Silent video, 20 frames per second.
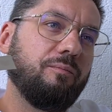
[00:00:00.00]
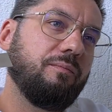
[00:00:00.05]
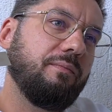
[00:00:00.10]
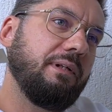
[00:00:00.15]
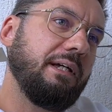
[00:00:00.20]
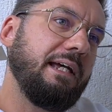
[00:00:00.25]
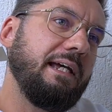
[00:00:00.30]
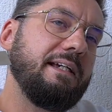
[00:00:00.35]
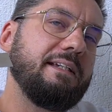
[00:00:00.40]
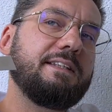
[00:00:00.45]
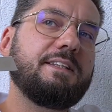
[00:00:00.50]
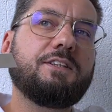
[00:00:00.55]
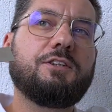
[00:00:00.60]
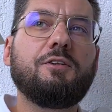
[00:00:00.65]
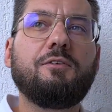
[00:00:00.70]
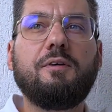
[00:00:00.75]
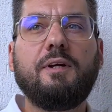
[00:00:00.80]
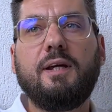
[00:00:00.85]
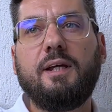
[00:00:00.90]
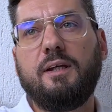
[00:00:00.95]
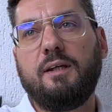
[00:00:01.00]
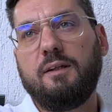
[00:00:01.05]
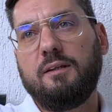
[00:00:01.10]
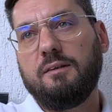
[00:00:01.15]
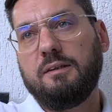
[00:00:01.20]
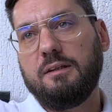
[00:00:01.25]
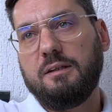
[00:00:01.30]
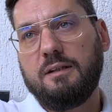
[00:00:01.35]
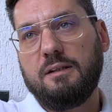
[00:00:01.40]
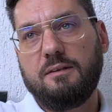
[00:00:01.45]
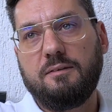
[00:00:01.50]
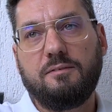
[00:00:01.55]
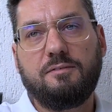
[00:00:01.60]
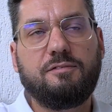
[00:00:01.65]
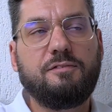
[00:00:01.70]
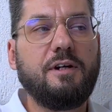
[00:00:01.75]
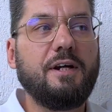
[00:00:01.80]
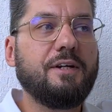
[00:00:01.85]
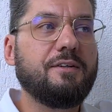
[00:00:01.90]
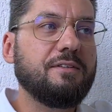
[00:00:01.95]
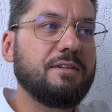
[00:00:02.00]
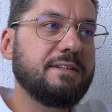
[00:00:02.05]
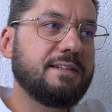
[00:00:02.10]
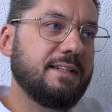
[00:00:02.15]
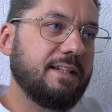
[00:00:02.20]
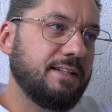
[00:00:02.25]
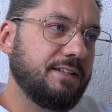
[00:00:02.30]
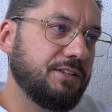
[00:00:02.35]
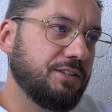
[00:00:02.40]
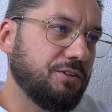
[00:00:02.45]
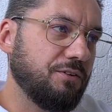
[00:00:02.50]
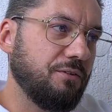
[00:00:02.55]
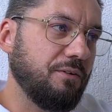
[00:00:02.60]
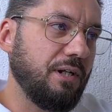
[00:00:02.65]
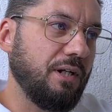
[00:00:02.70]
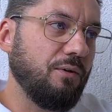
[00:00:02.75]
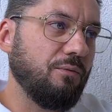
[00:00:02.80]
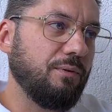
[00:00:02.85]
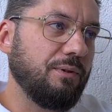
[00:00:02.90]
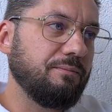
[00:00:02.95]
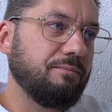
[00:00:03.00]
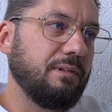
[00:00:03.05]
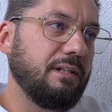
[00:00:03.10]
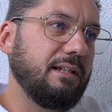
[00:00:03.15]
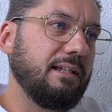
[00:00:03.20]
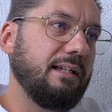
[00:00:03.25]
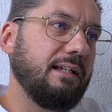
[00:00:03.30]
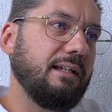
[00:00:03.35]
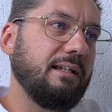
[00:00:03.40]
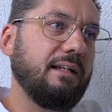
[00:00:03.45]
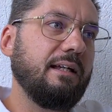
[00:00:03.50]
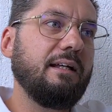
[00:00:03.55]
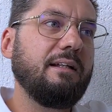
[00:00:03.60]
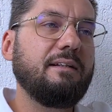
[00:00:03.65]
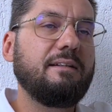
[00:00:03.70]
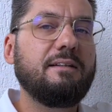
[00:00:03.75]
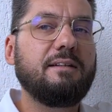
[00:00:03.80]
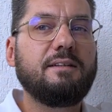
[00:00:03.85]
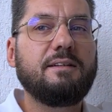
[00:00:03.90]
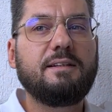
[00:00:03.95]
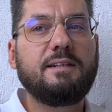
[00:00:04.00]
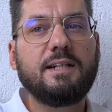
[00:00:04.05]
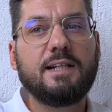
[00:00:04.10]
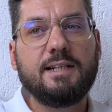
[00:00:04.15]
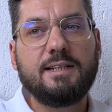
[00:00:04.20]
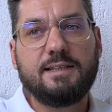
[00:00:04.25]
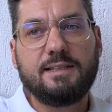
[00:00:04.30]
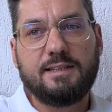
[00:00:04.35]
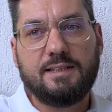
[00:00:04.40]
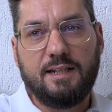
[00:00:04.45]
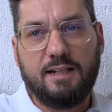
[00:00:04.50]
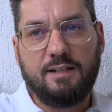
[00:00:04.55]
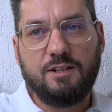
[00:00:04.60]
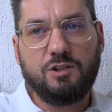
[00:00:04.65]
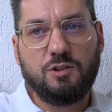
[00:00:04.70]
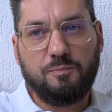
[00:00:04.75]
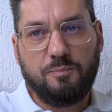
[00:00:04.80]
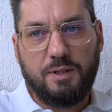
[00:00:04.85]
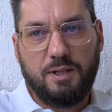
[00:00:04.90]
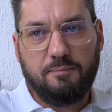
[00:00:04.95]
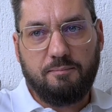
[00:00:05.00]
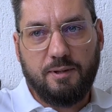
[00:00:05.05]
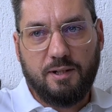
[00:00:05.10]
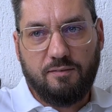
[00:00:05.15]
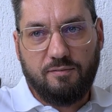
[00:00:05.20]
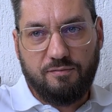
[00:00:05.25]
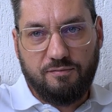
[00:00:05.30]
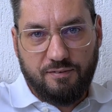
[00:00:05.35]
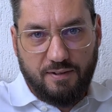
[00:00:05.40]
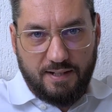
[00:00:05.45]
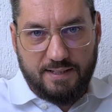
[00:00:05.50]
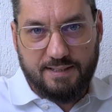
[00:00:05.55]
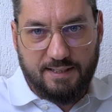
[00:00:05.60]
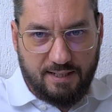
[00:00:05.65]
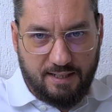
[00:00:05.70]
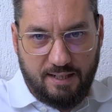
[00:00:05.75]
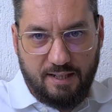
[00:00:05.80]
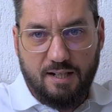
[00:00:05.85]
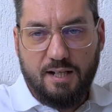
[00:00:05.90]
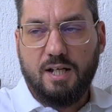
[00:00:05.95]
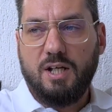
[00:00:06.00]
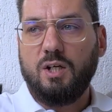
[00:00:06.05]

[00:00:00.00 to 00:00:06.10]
history, fragrance history, it does tend to be a bit fuzzy.